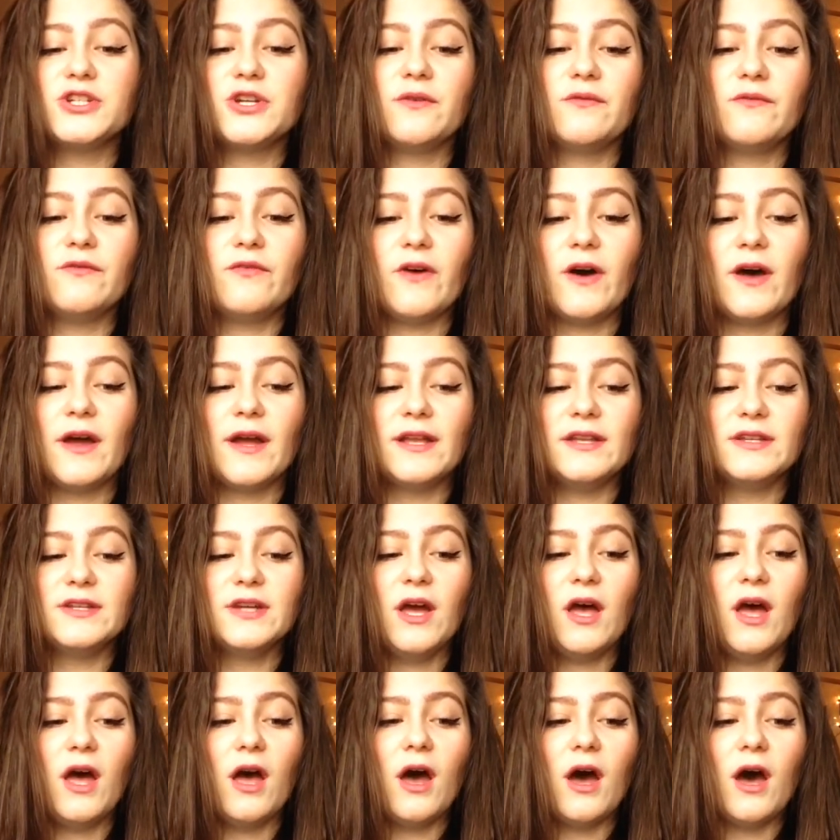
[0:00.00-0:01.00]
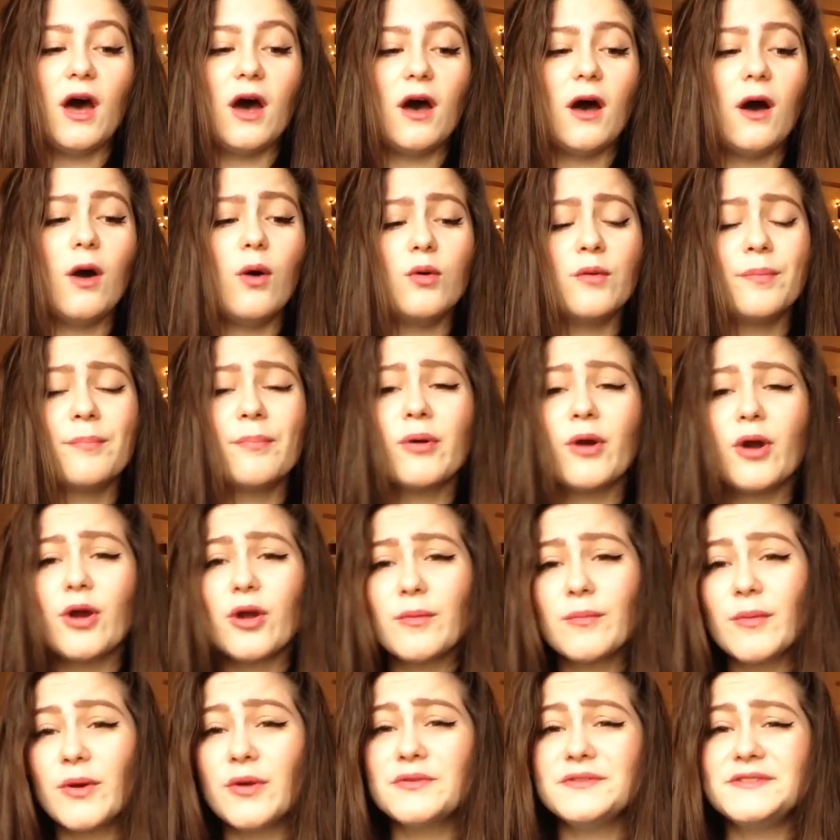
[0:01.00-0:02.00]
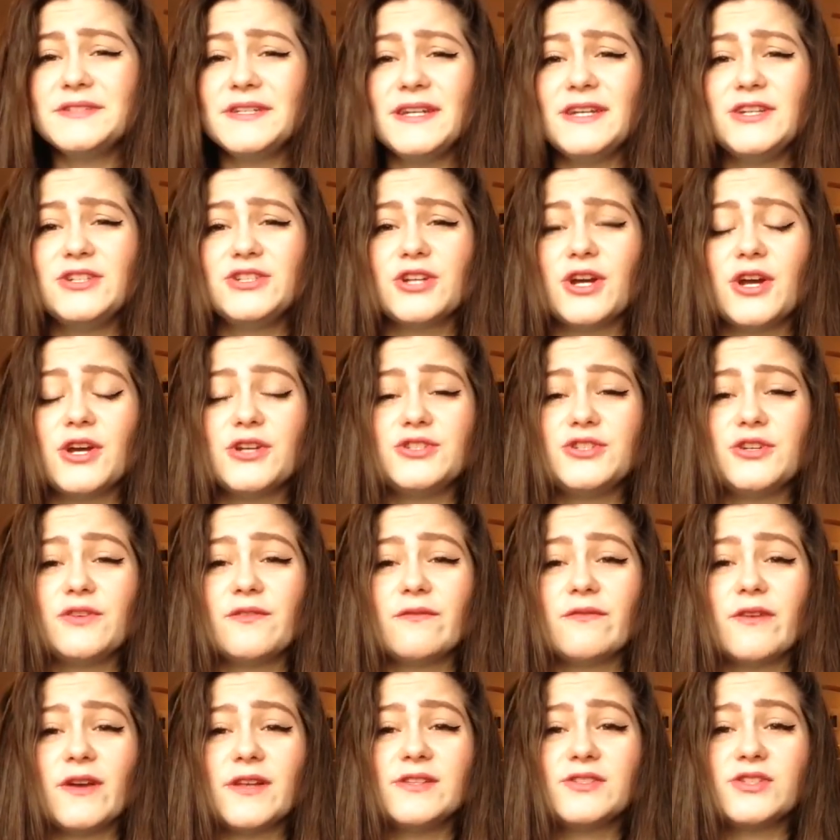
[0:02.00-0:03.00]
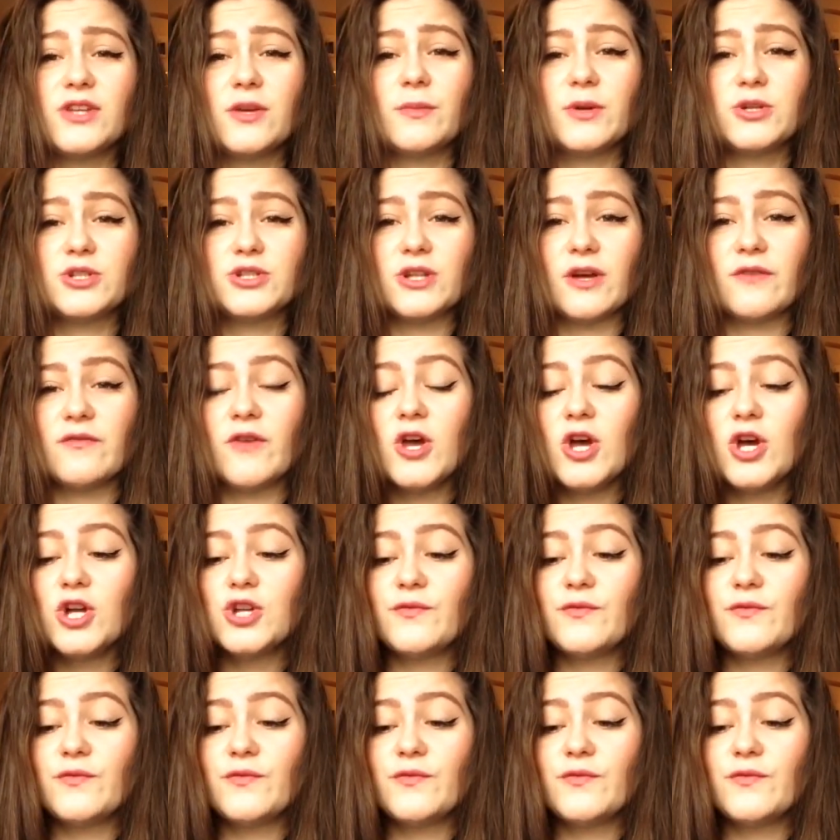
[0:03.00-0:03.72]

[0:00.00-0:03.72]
You can find uh, old promo t-shirts. You can find so much stuff.